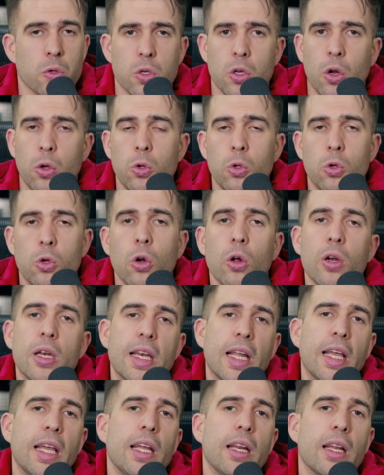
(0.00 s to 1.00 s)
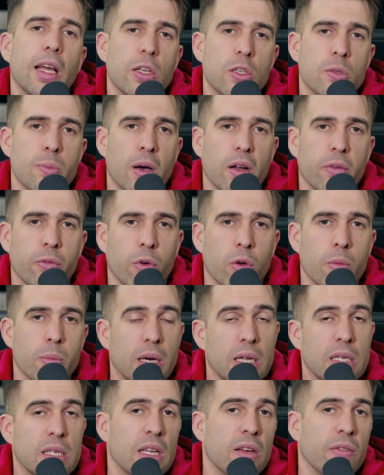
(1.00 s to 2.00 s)
So no, you do not need a smartphone,
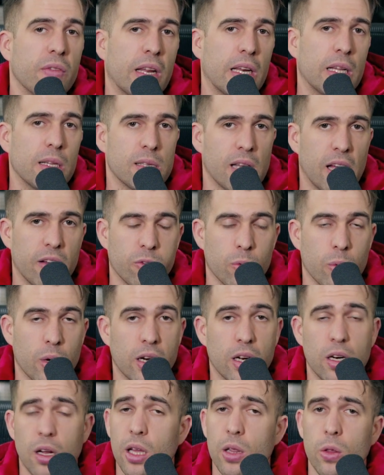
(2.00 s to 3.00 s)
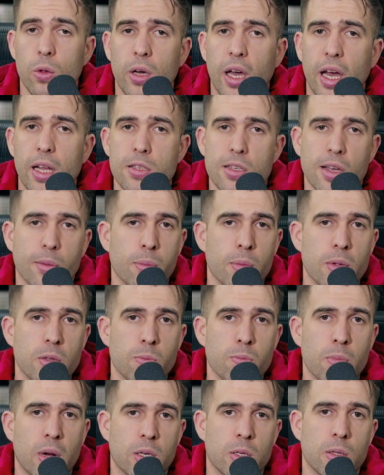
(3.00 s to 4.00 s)
but it's convenient to have one. And I look at
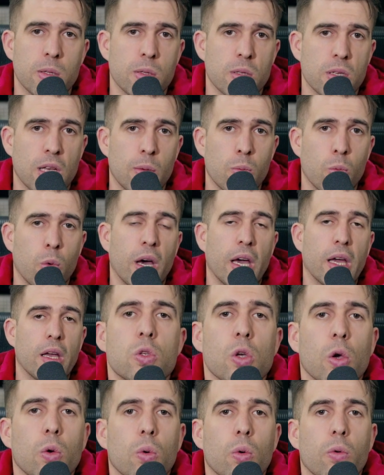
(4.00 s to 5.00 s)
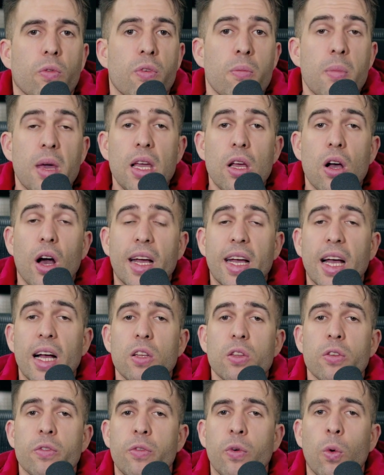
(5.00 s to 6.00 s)
supplements much in the same way. So for me, I
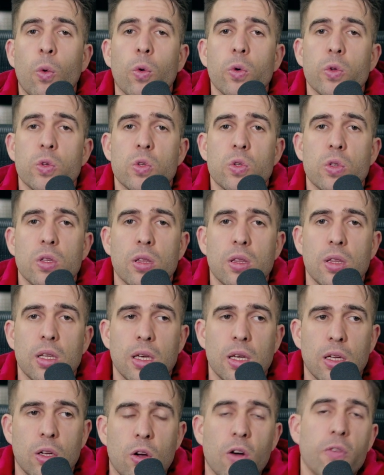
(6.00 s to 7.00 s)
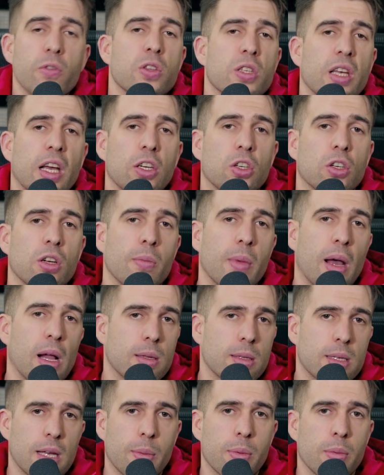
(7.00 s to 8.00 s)
can't divorce the conversation
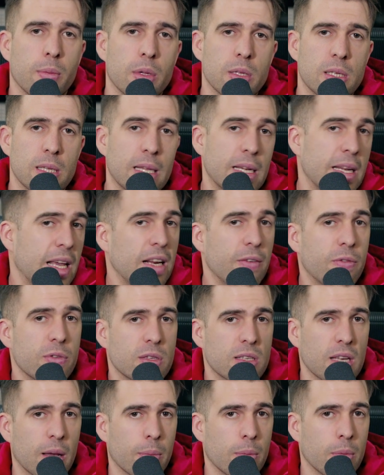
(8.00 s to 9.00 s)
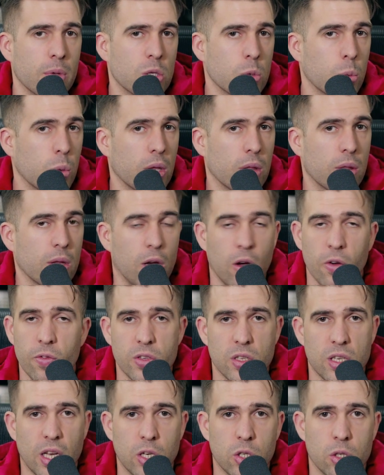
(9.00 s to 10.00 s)
about supplements and the need for supplements with a
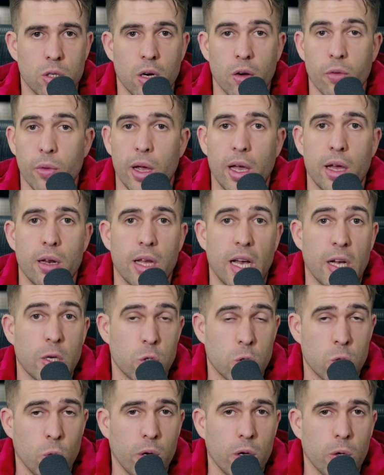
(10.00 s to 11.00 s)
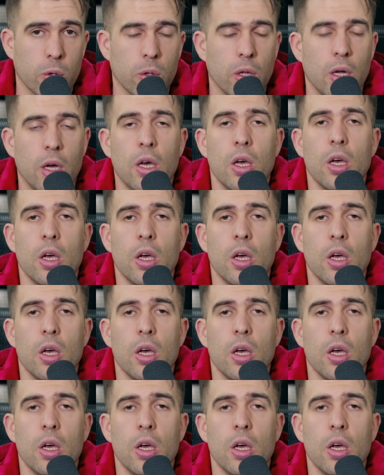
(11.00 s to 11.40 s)
conversation around our soil.